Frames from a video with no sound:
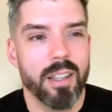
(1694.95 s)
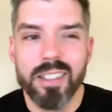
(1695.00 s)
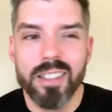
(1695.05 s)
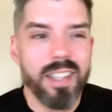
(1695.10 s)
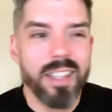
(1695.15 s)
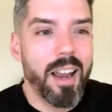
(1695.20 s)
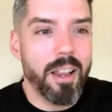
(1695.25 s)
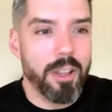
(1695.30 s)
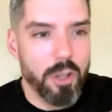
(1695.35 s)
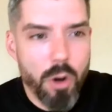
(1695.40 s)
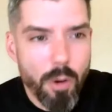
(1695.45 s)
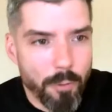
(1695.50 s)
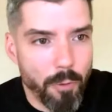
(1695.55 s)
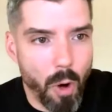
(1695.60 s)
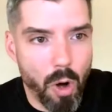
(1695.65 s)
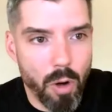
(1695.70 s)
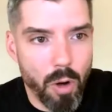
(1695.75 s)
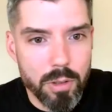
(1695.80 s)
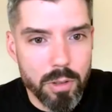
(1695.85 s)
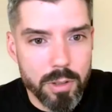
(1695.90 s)
it's not your
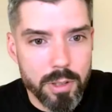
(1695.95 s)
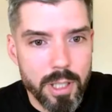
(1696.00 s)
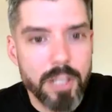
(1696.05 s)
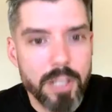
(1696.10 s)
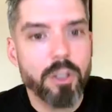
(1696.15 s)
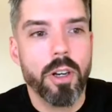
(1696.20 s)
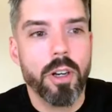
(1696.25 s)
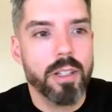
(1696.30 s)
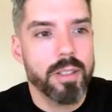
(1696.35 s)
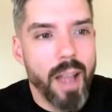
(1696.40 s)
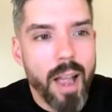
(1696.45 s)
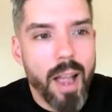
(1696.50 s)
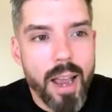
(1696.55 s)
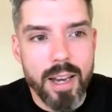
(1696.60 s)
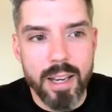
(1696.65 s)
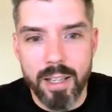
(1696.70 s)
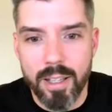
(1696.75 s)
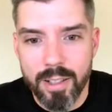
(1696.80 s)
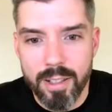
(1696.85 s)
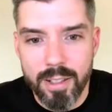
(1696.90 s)
fault. It's your
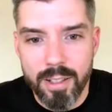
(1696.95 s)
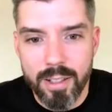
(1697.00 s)
anxiety.